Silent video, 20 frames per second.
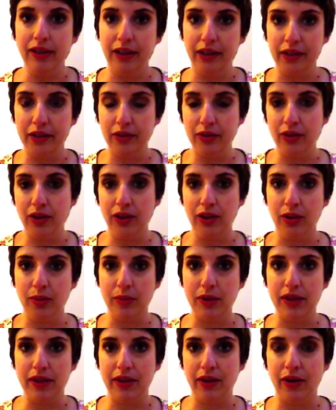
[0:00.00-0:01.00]
I no longer
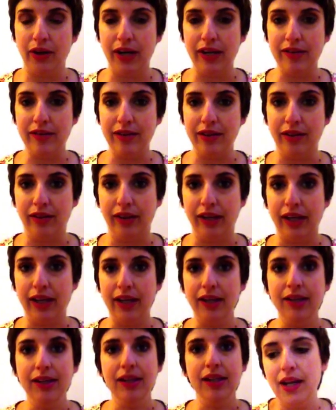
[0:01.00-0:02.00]
meet the criteria.